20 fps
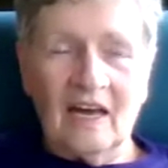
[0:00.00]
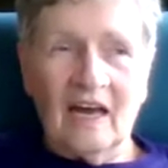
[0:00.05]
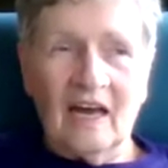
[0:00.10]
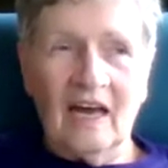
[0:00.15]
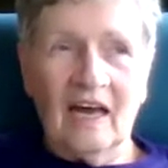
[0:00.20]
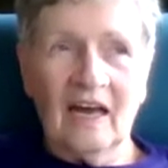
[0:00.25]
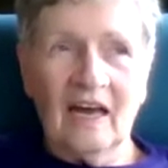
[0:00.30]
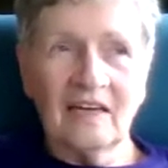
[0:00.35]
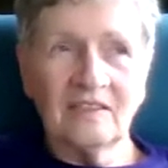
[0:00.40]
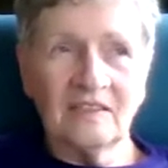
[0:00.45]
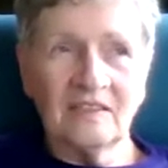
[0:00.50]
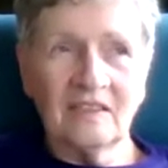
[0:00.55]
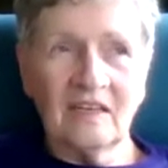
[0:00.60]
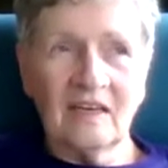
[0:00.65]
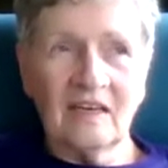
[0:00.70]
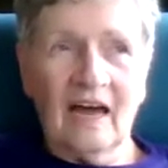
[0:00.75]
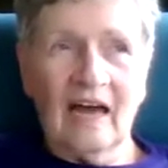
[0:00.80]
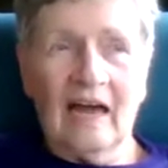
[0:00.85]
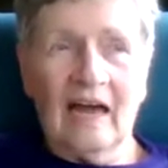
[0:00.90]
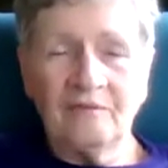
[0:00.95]
And
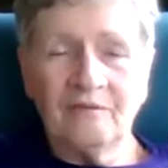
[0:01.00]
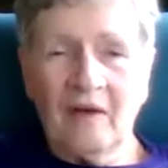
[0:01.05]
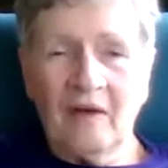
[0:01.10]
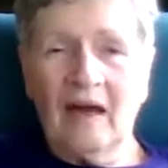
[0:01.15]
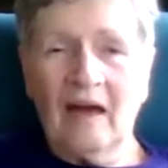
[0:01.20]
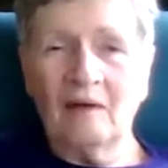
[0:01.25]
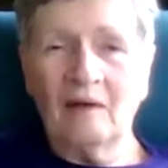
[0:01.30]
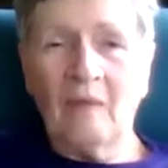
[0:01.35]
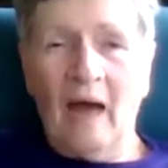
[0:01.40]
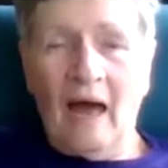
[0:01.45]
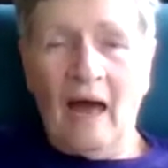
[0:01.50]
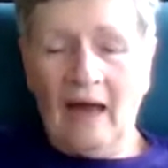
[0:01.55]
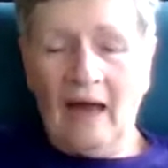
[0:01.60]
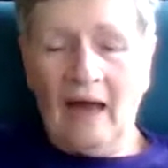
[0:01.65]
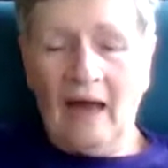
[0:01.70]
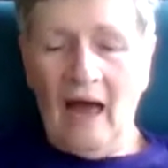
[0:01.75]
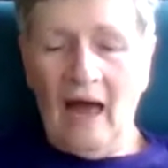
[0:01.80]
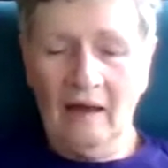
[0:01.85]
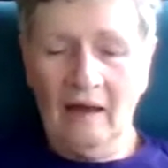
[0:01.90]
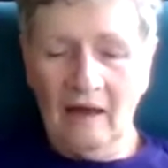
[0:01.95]

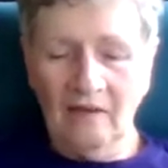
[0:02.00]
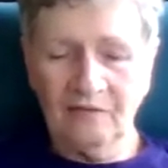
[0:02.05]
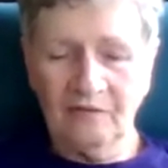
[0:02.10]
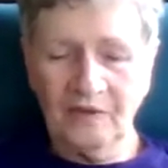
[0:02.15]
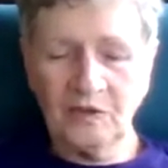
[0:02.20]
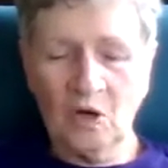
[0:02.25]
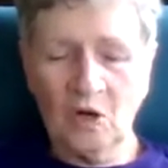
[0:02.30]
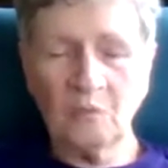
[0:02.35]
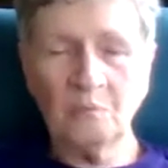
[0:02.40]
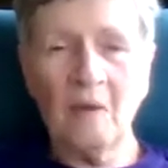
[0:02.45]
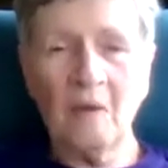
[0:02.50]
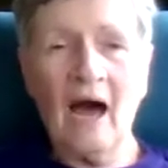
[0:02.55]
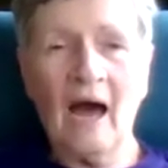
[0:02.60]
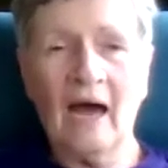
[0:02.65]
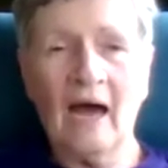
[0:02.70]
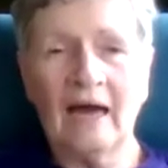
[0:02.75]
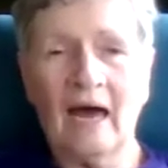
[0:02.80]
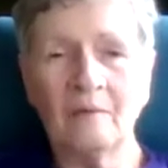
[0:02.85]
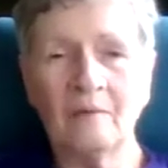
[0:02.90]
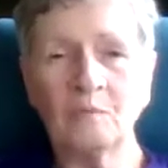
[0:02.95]
if you don't
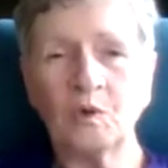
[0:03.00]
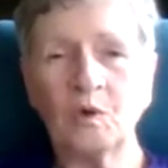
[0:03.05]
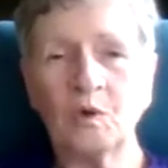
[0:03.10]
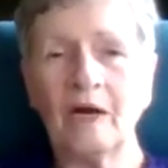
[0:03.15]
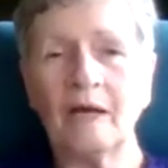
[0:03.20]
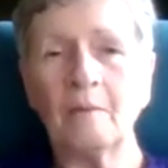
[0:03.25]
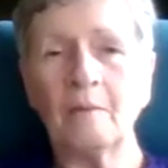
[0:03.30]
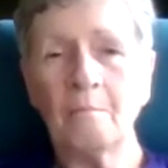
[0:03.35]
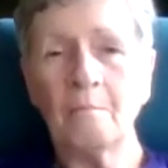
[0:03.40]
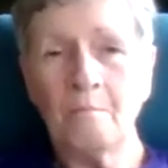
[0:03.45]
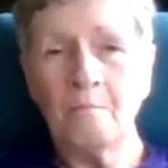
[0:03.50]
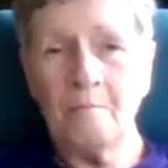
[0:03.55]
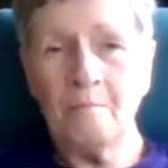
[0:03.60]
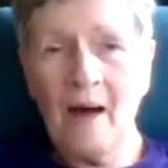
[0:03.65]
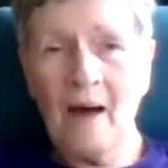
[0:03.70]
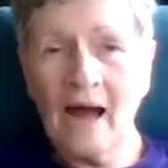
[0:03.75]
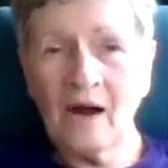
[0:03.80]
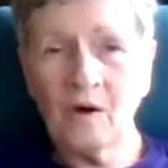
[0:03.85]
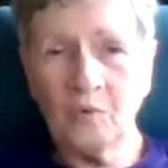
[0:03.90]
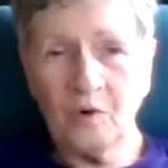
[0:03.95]
mind, I'm going
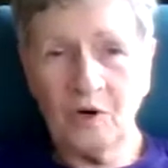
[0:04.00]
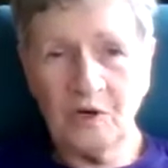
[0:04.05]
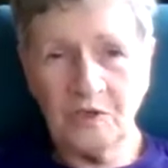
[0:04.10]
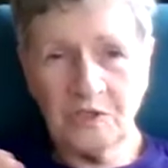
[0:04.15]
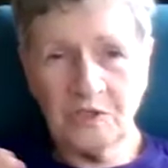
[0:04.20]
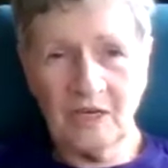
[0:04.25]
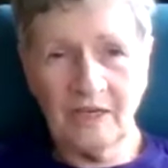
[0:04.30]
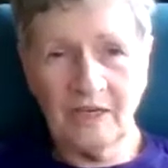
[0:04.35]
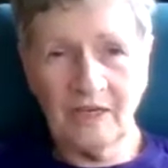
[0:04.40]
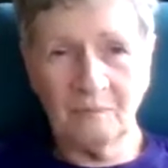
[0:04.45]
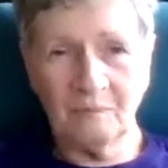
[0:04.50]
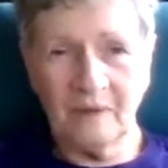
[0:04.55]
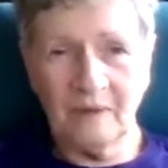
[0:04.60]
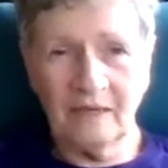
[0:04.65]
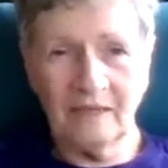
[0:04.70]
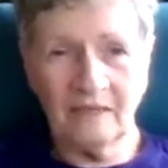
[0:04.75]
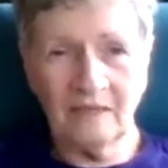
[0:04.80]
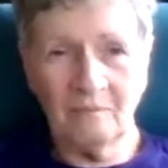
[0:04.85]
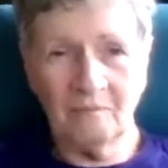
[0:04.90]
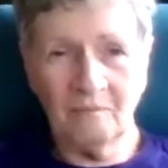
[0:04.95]
backwards a little bit.